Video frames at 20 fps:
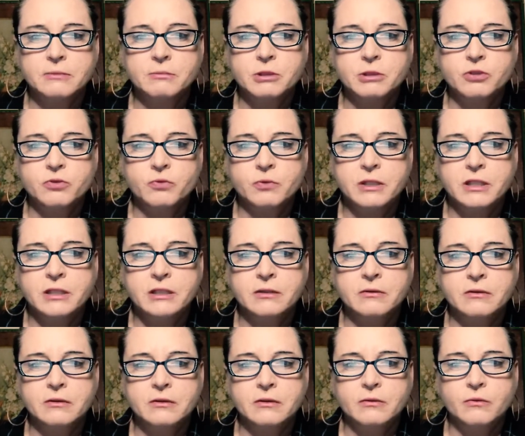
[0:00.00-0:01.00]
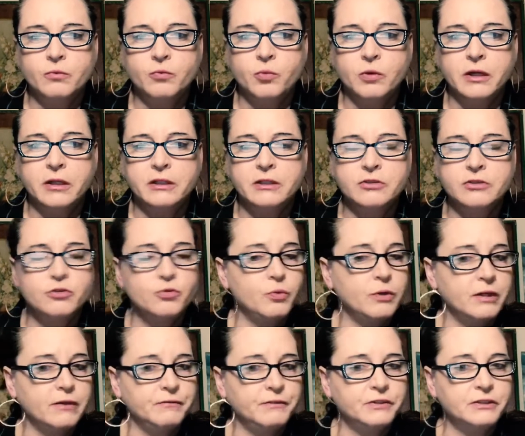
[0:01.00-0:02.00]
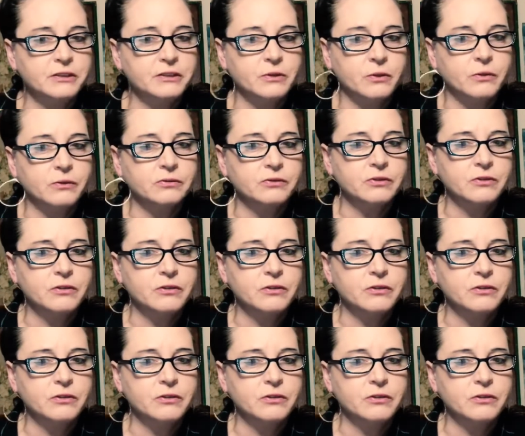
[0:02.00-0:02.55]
between 1 and 12 years old.